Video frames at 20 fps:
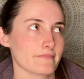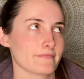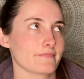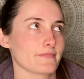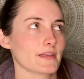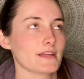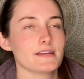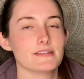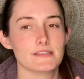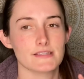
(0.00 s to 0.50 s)

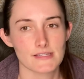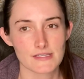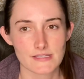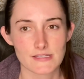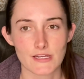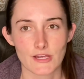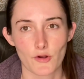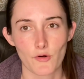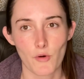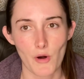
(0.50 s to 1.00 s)

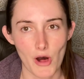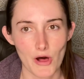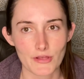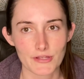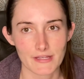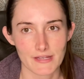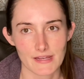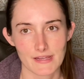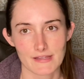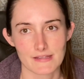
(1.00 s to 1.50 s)
consistent
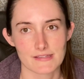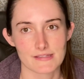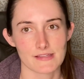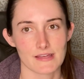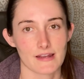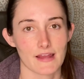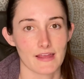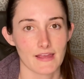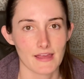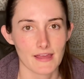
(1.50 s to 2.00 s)
qualities that
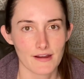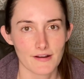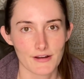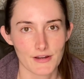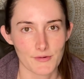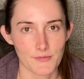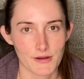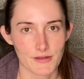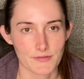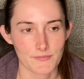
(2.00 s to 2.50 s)
I carry
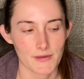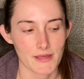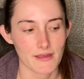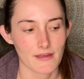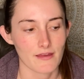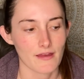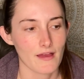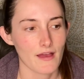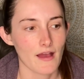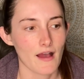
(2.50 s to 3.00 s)
with
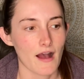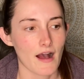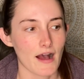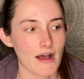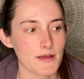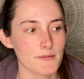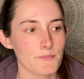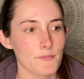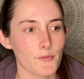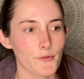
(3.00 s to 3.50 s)
me,
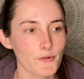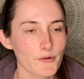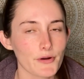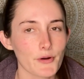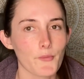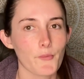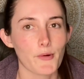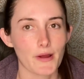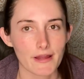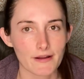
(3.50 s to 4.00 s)
I'm more
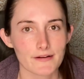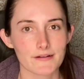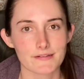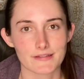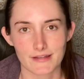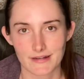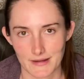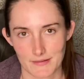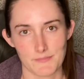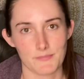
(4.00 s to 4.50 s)
aware
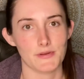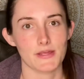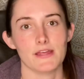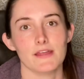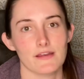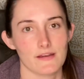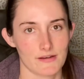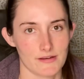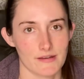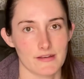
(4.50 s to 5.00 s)
that I'm
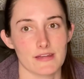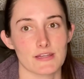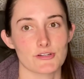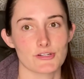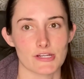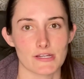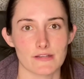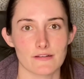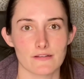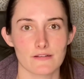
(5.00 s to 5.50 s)
being
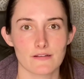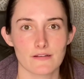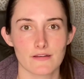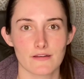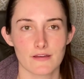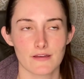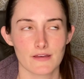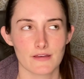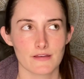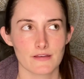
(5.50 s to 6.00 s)
conditioned.
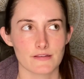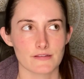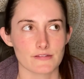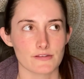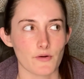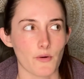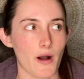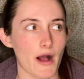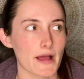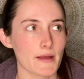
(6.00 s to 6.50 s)

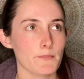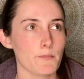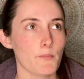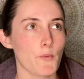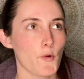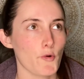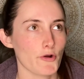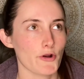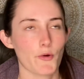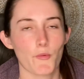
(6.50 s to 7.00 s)
So I'm
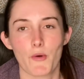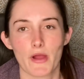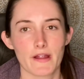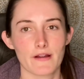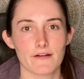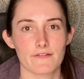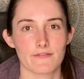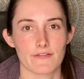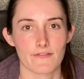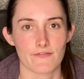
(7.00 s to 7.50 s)
more
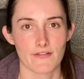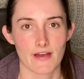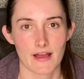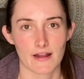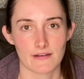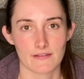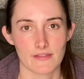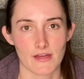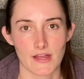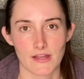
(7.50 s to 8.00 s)
aware of the
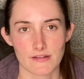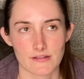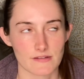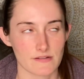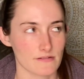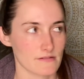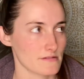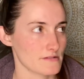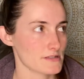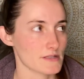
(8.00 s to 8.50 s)
fact that
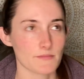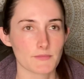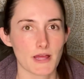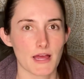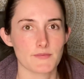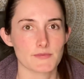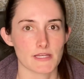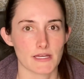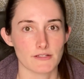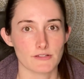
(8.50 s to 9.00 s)

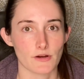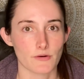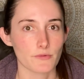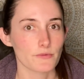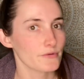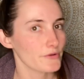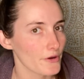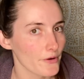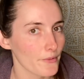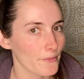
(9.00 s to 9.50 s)
sometimes I don't
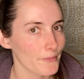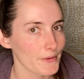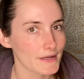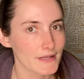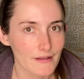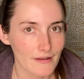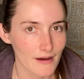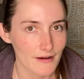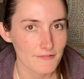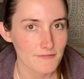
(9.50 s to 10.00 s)
know when
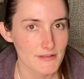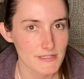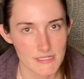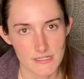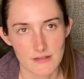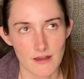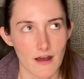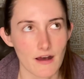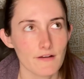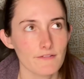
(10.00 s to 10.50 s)
enough is
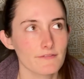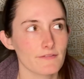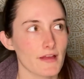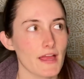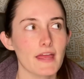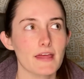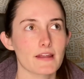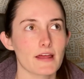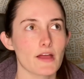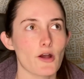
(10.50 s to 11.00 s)
enough,
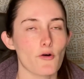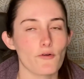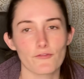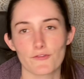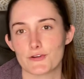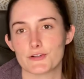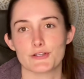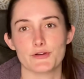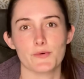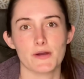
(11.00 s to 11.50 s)
and I
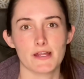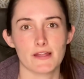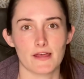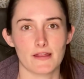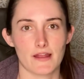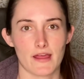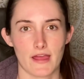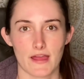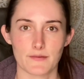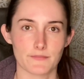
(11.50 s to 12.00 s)
overdo it and
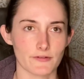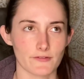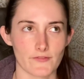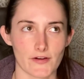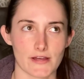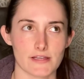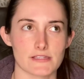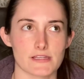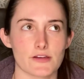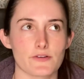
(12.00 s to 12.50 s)
I
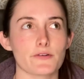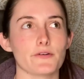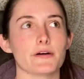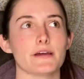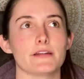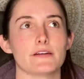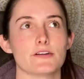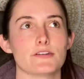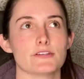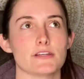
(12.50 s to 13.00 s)
amplify sacral
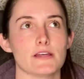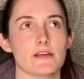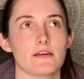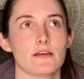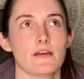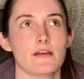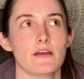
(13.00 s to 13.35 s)
energy.